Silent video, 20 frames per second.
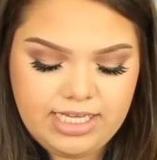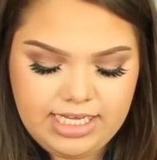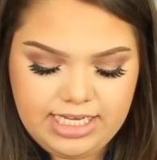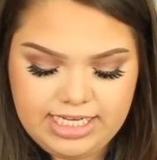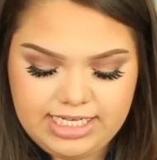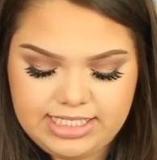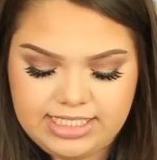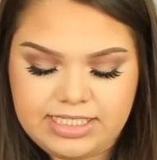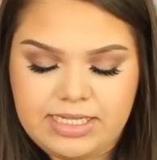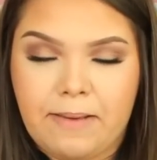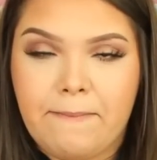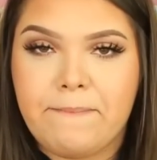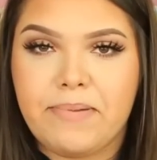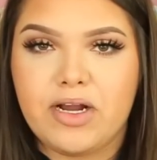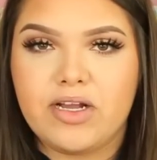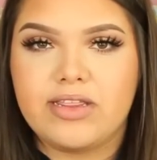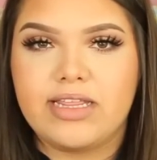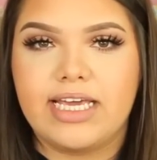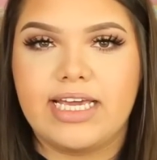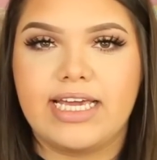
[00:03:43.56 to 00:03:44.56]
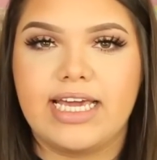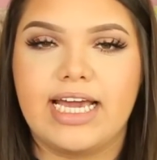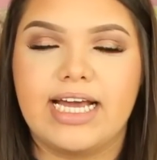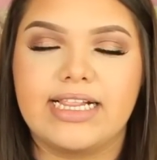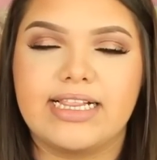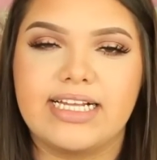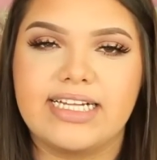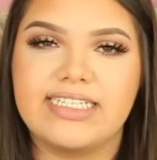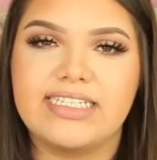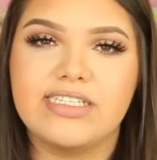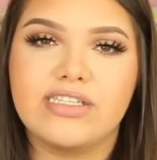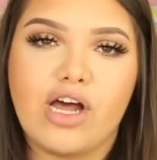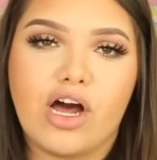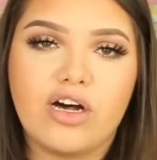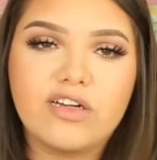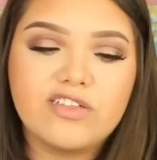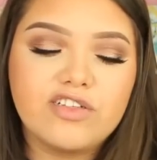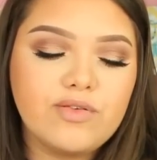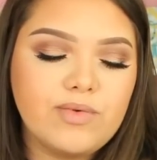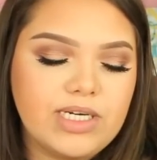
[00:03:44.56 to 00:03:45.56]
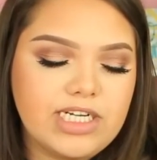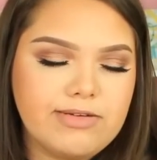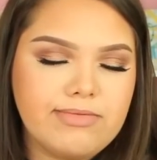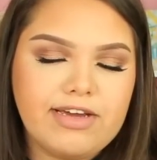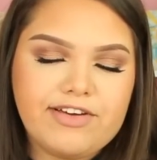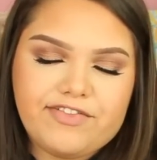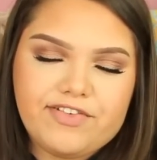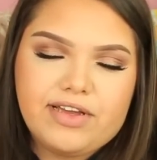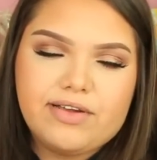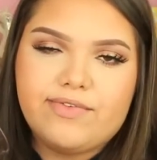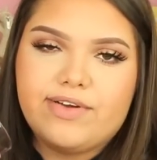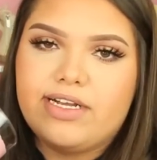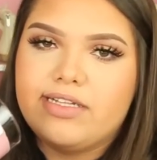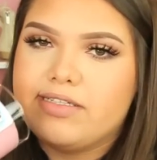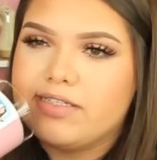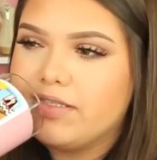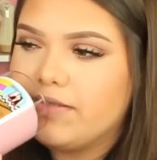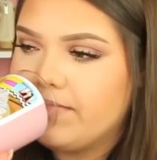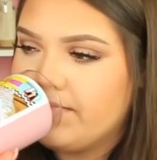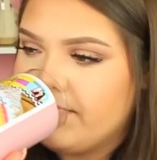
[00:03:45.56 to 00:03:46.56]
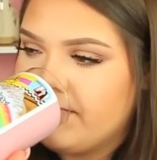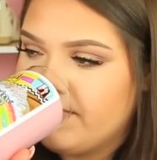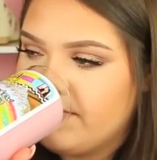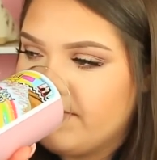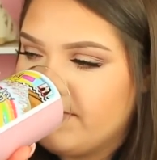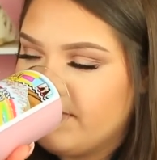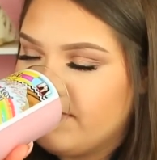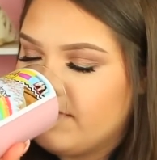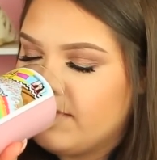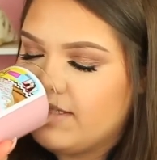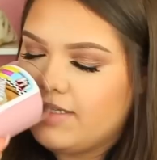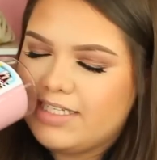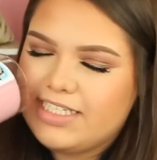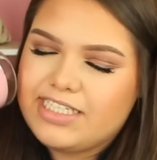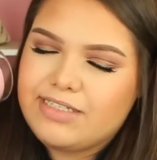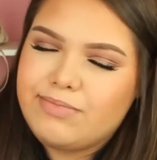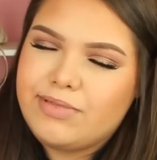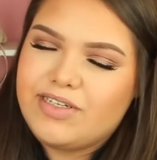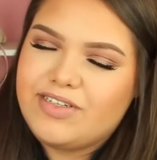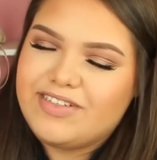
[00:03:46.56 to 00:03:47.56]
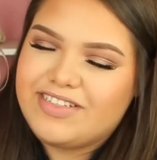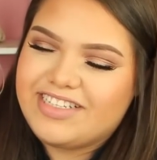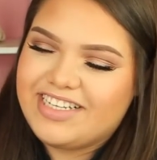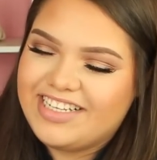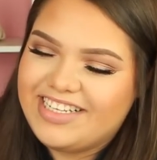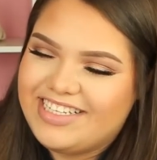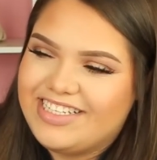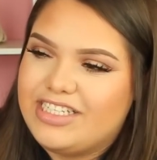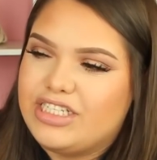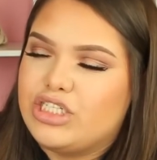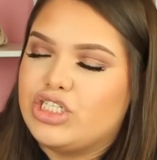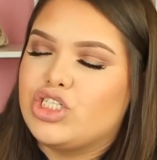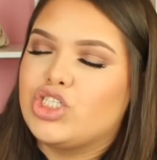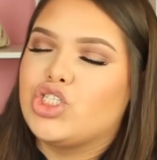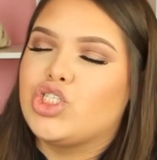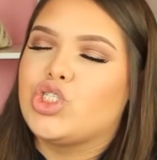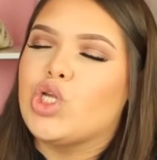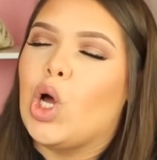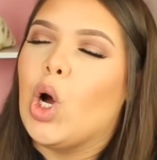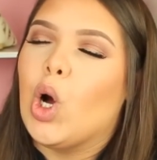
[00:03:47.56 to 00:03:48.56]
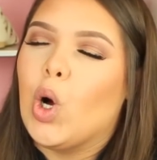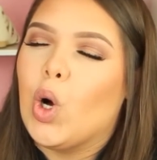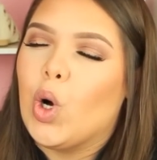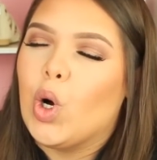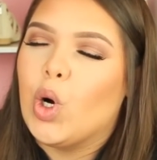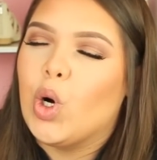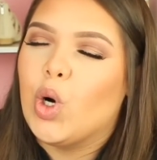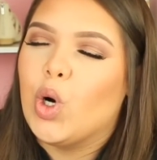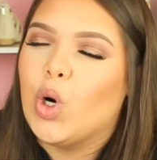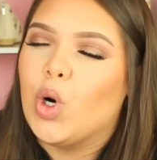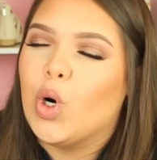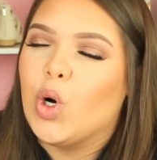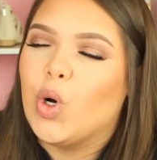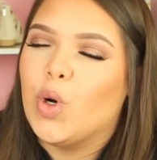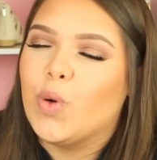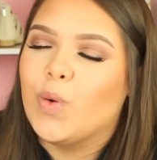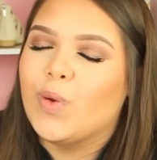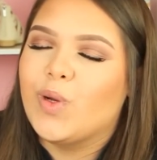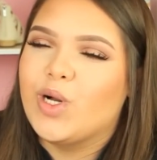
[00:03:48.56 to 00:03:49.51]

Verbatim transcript: is Birthday Cake. This is also one of my favorites. This smells so